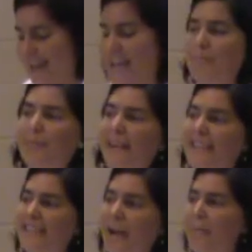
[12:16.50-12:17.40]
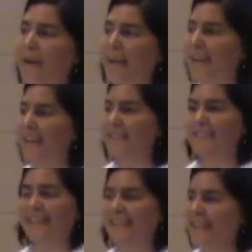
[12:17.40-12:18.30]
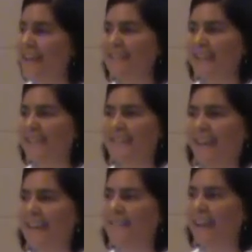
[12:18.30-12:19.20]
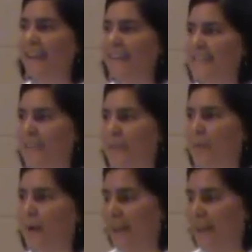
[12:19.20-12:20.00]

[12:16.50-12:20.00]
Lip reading: and it breaks down barriers and connects us in a very different